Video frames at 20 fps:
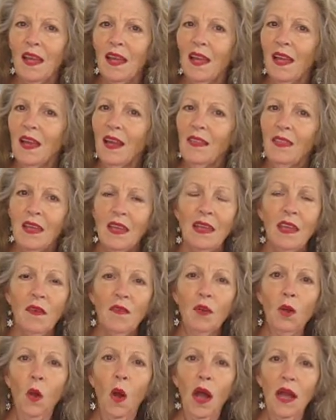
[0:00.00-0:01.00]
And they never
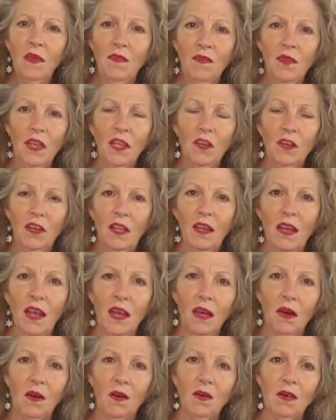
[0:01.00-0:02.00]
quite figured it
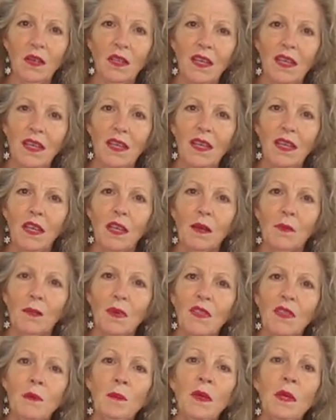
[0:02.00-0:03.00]
out. But
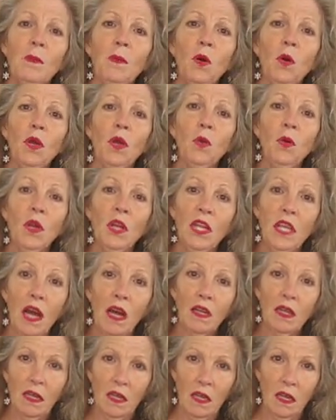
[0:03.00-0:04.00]
the people who were
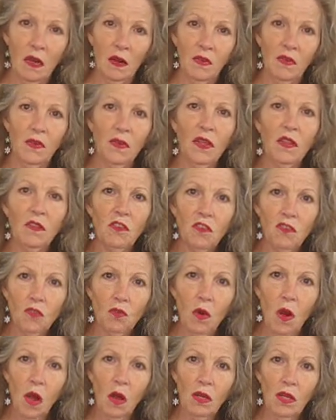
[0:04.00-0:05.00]
young enough and
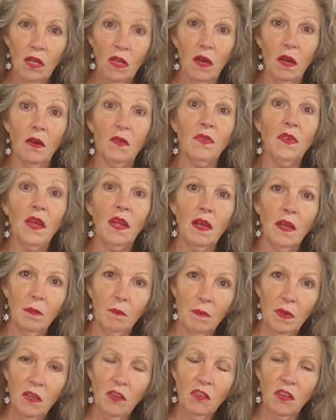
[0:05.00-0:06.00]
strong enough and
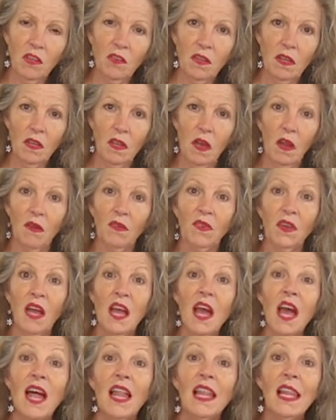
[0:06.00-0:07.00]
ambitious enough
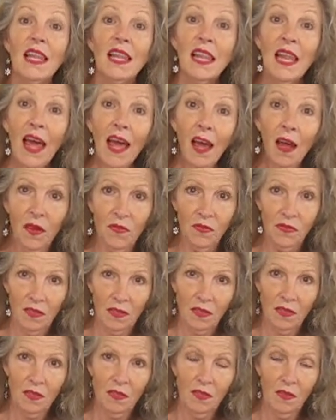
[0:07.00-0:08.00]
left
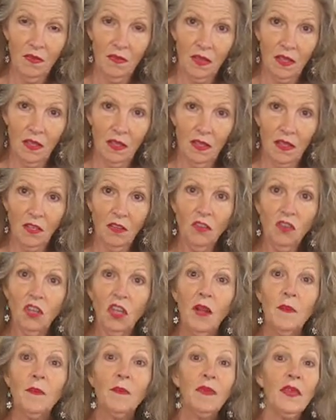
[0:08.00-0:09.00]
the village
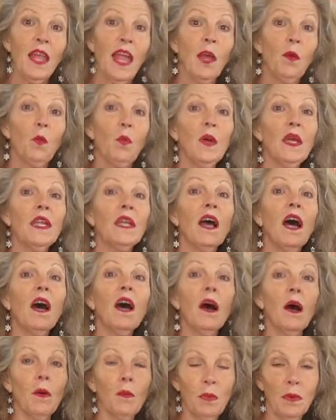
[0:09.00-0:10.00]
and went
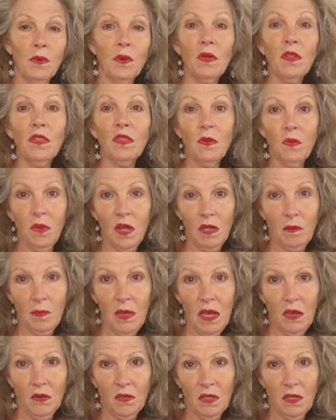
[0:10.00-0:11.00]
up the Red
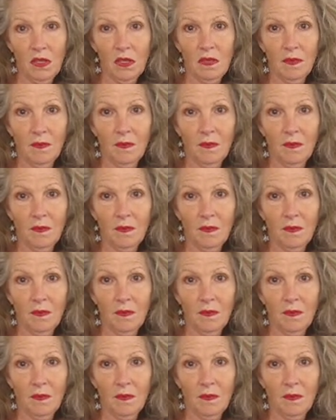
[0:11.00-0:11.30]
Mountain.